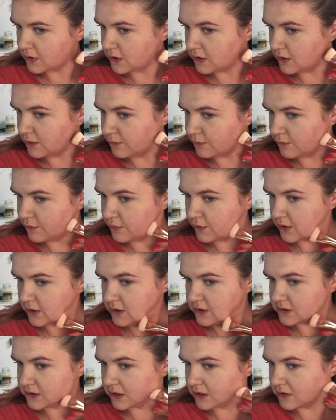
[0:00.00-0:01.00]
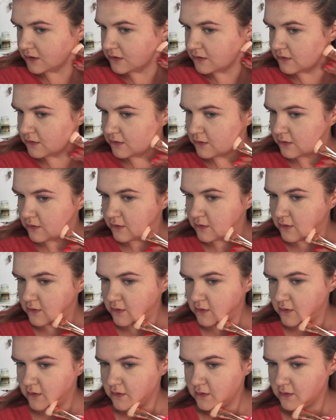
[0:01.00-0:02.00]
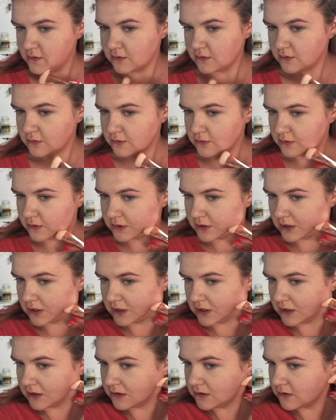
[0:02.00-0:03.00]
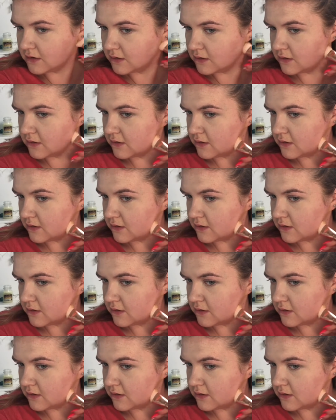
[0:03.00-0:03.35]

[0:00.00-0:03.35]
and then brings it underneath,